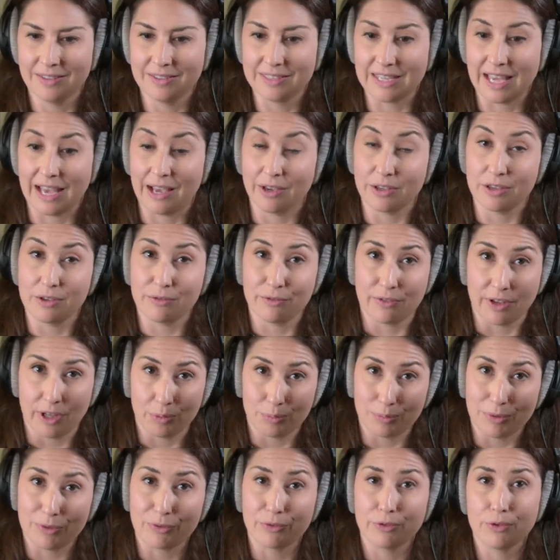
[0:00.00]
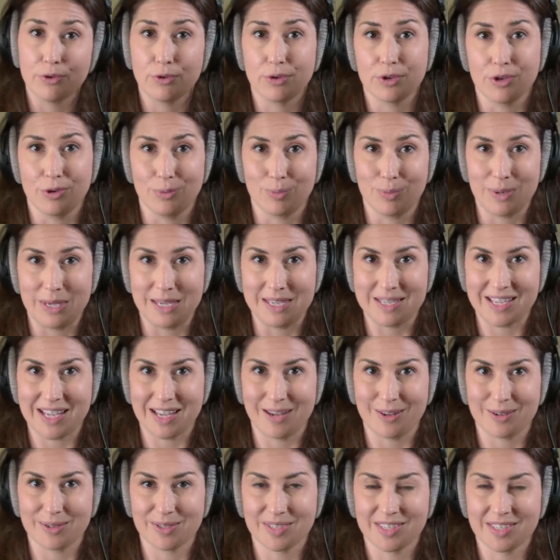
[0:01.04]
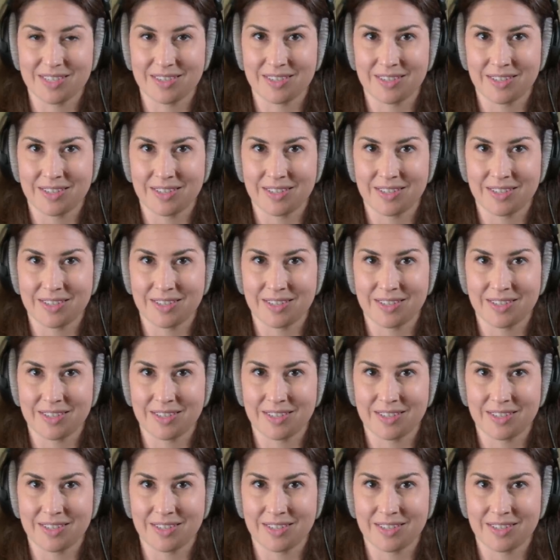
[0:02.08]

to how you felt before your peace out.